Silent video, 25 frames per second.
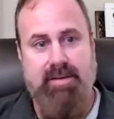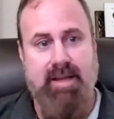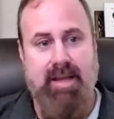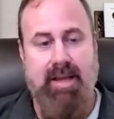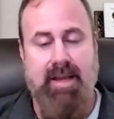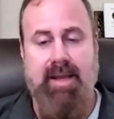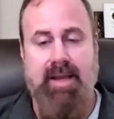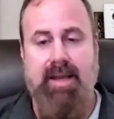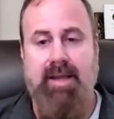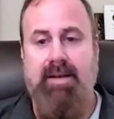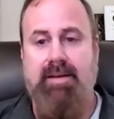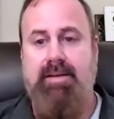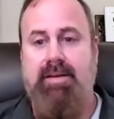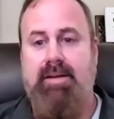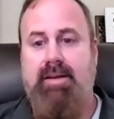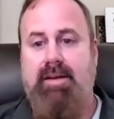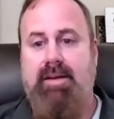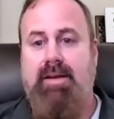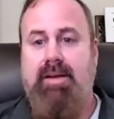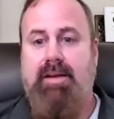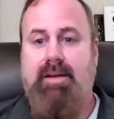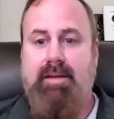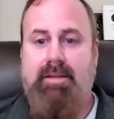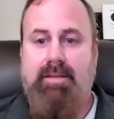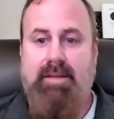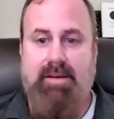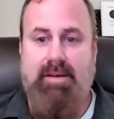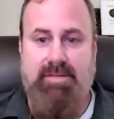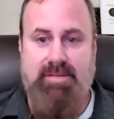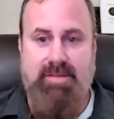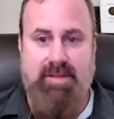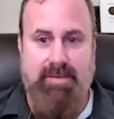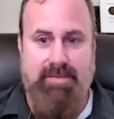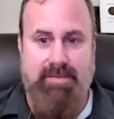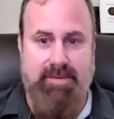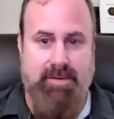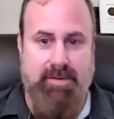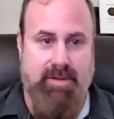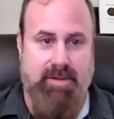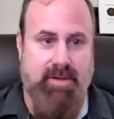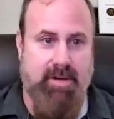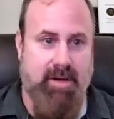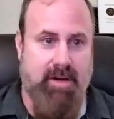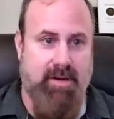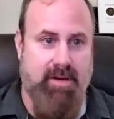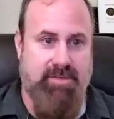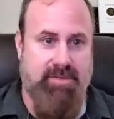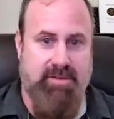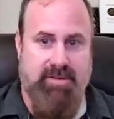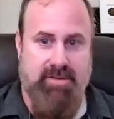And they shift your
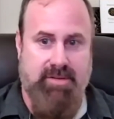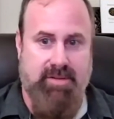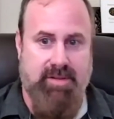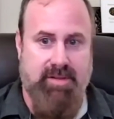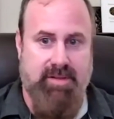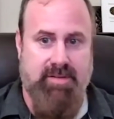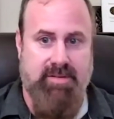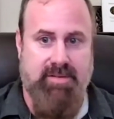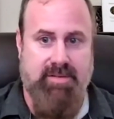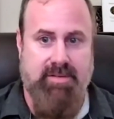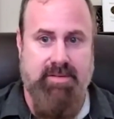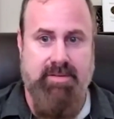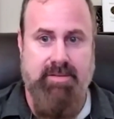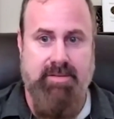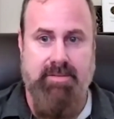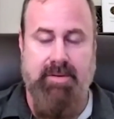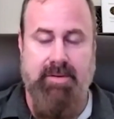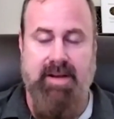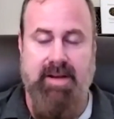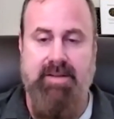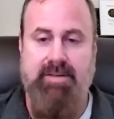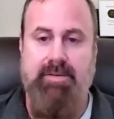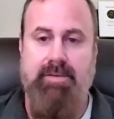consciousness, right?